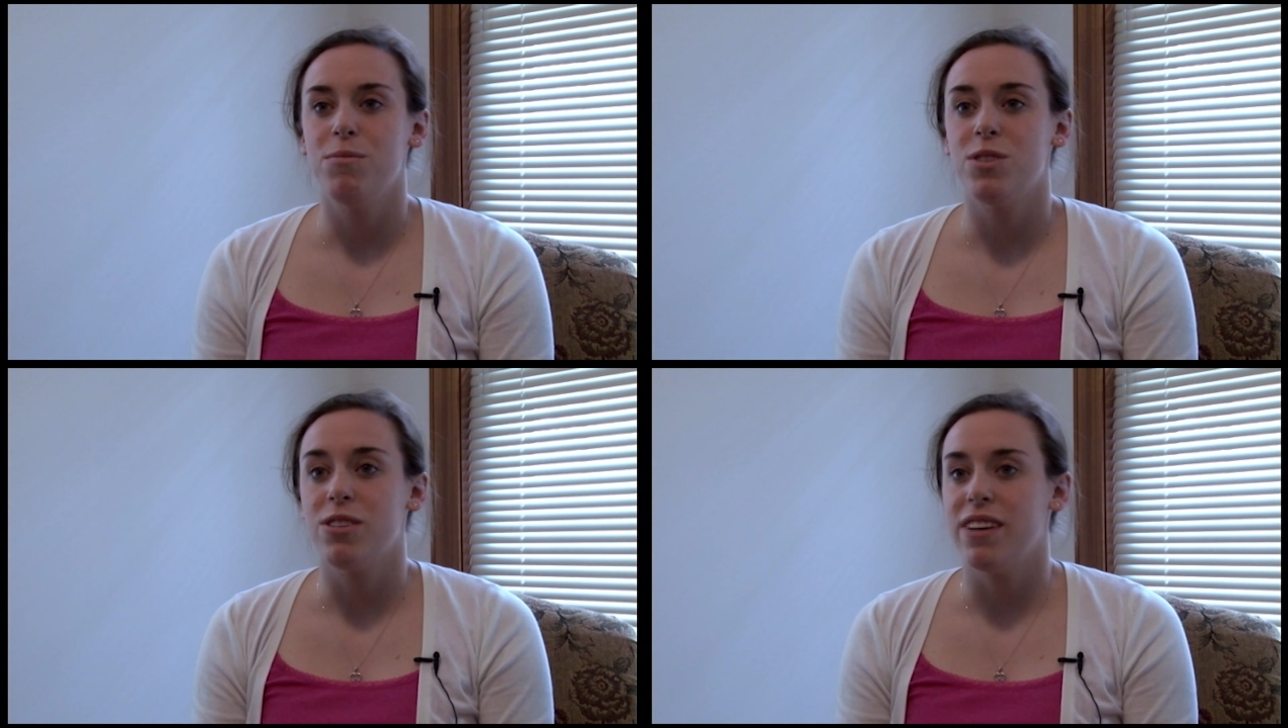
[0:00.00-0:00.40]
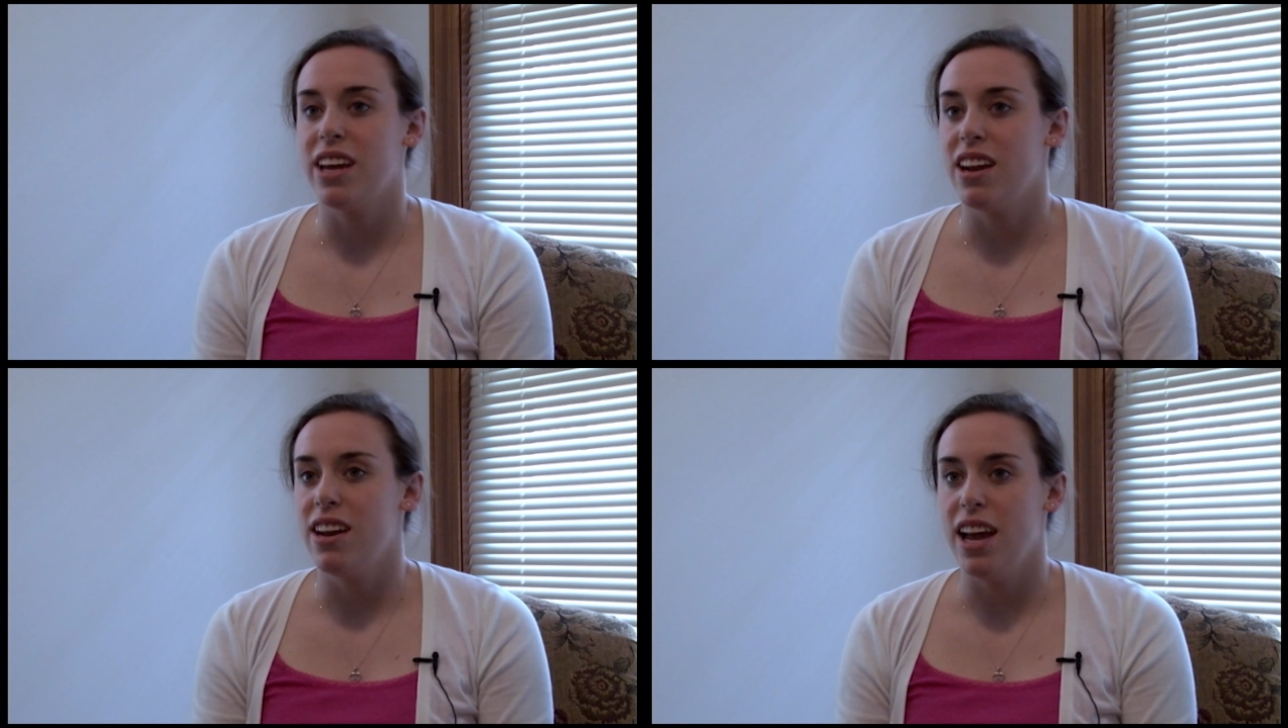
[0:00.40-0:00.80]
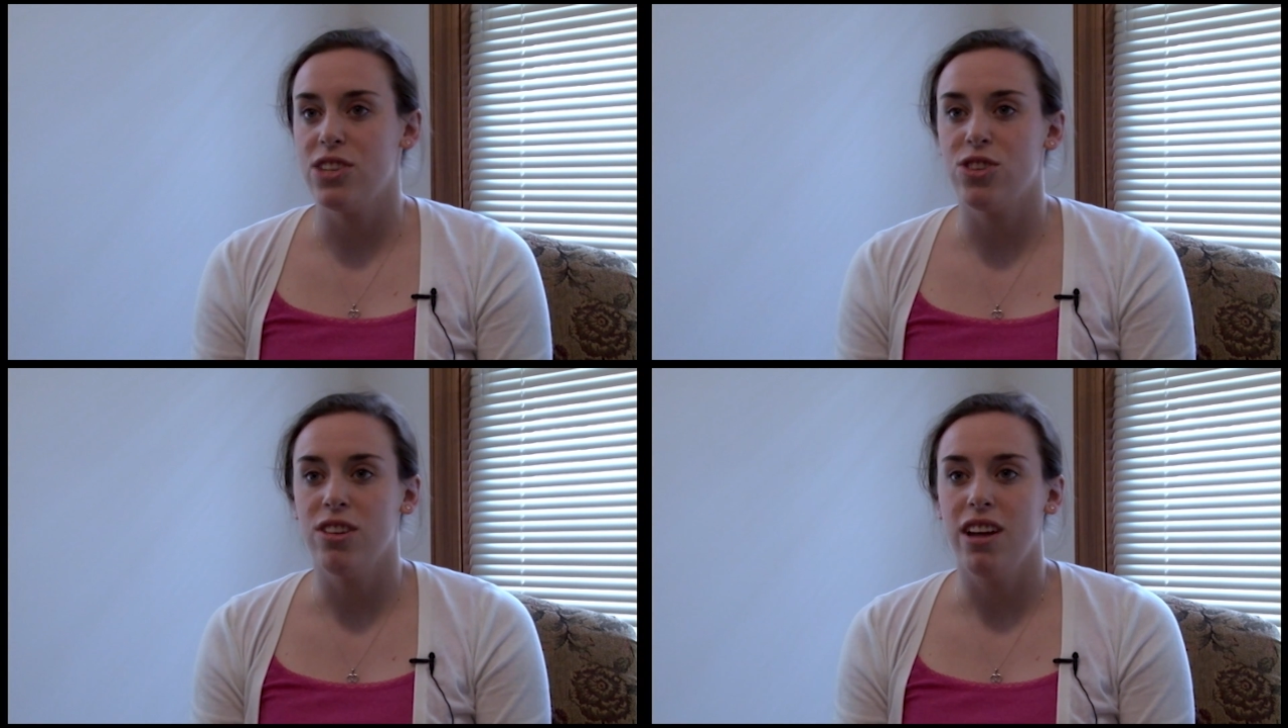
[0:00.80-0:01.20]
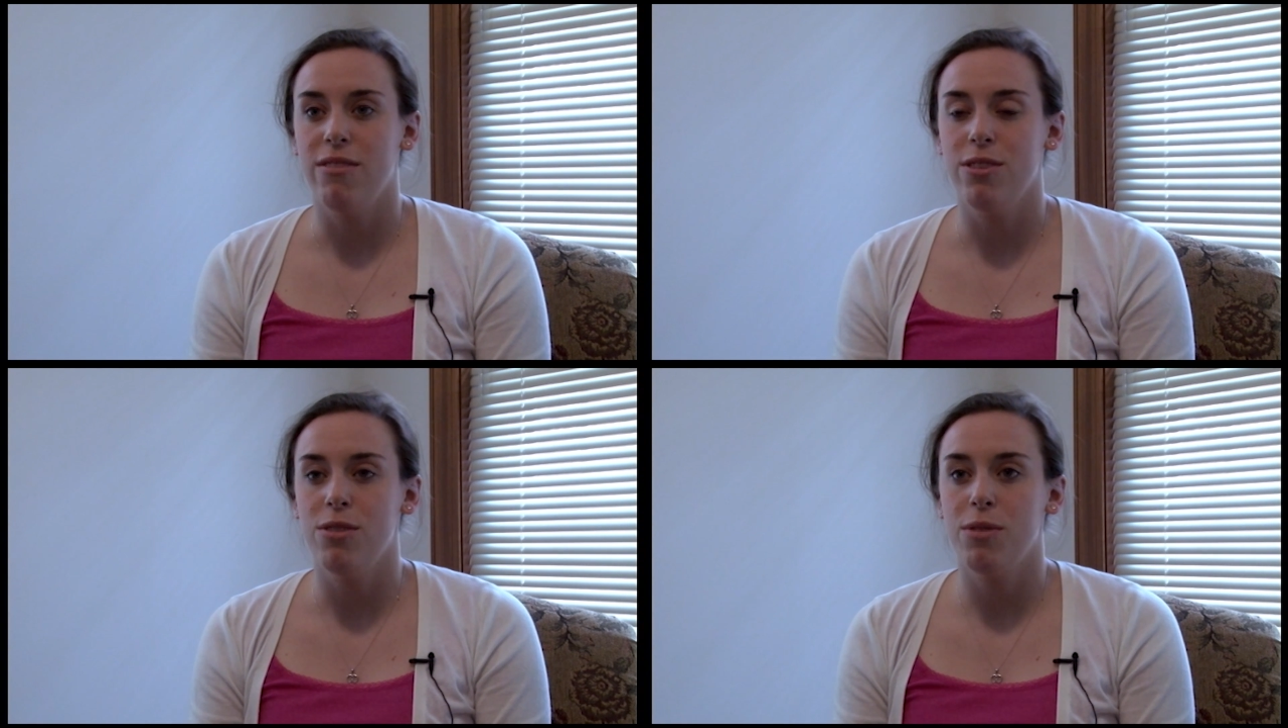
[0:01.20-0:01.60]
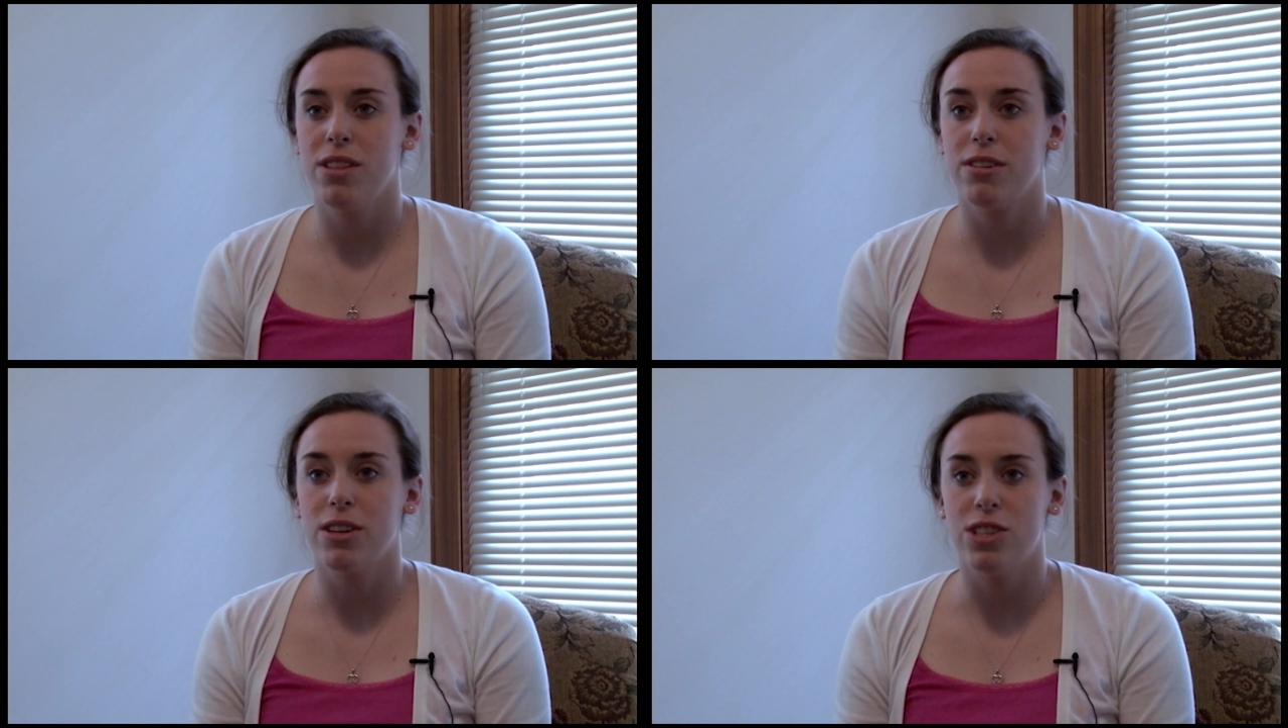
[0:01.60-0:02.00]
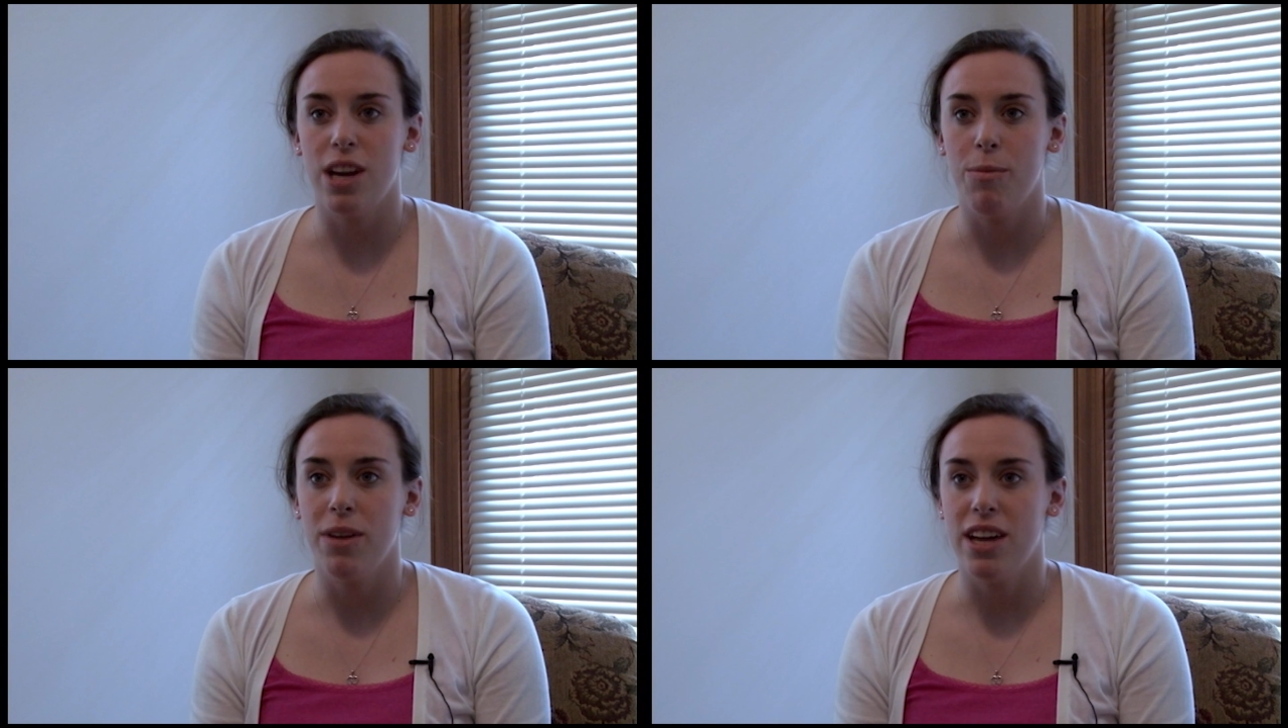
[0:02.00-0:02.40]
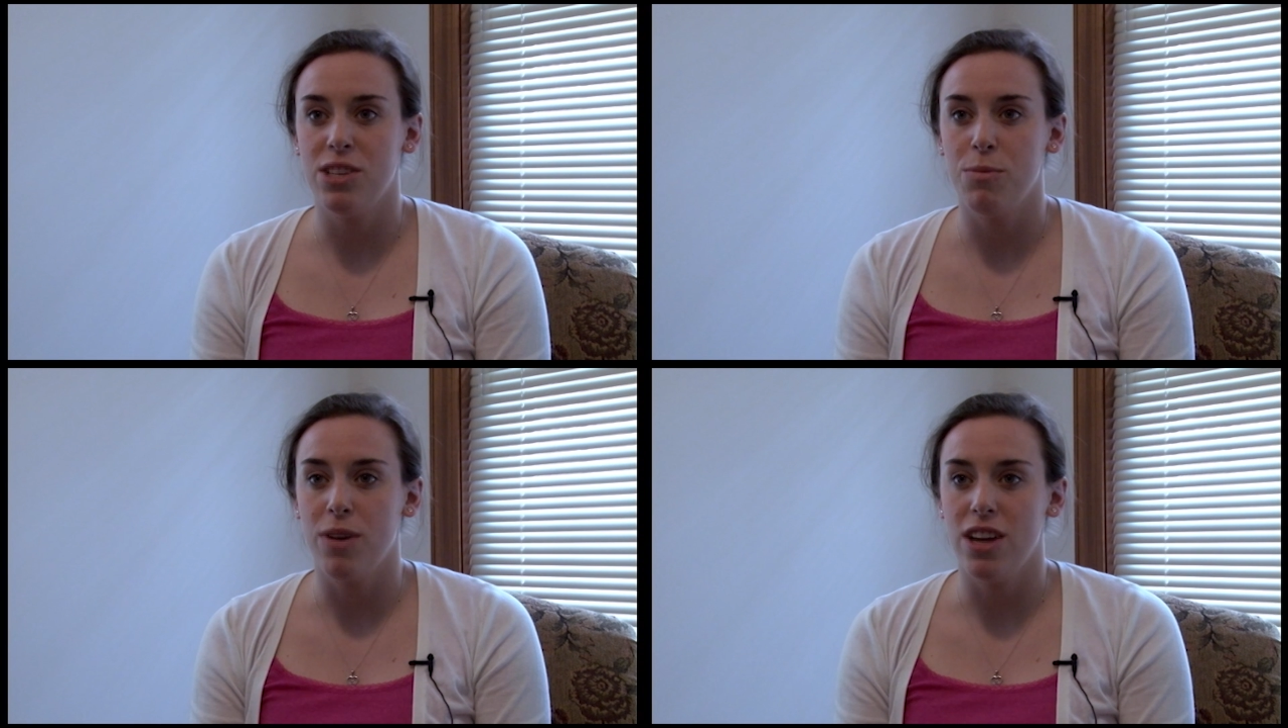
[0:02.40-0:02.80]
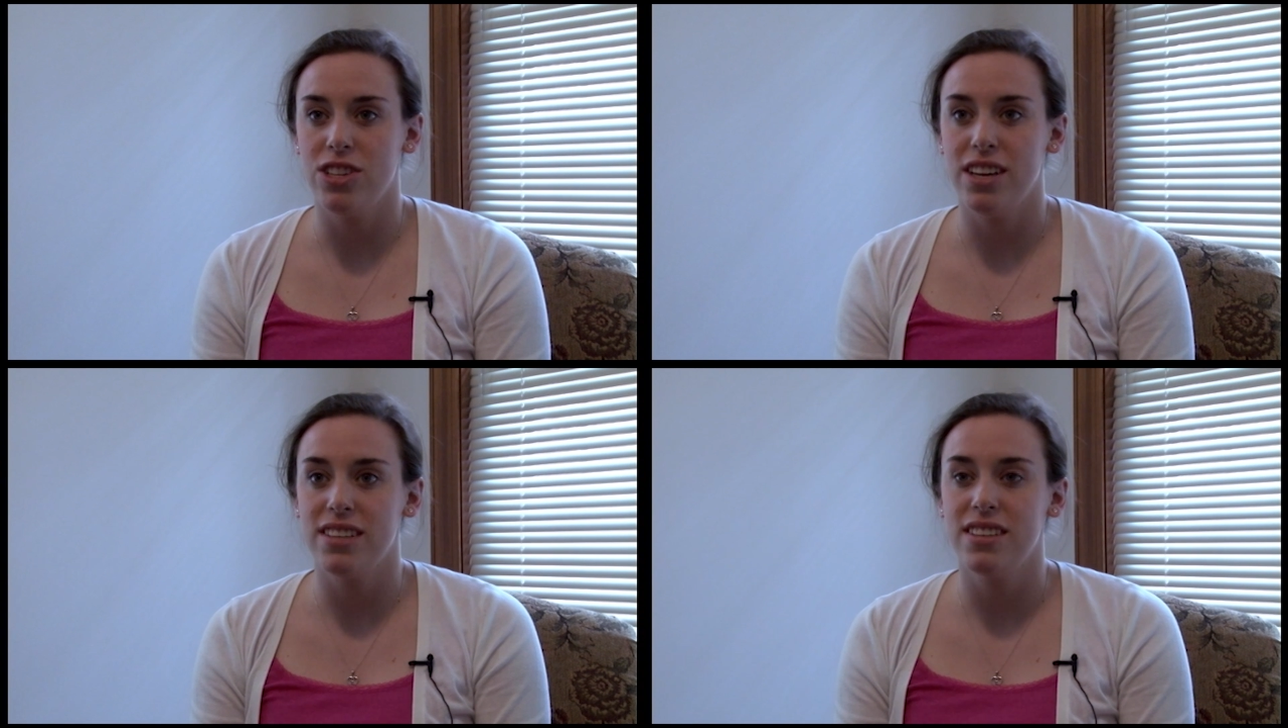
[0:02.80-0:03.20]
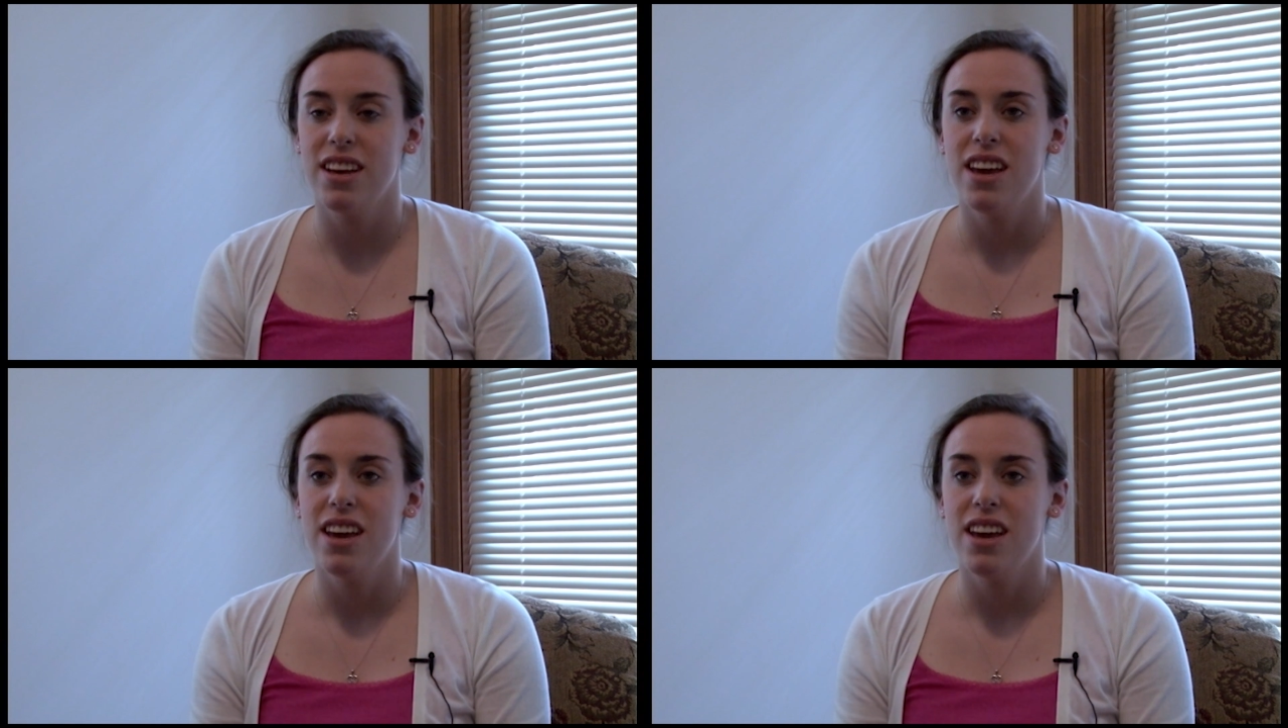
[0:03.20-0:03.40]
serving at a national level with the Christian Appalachian Project,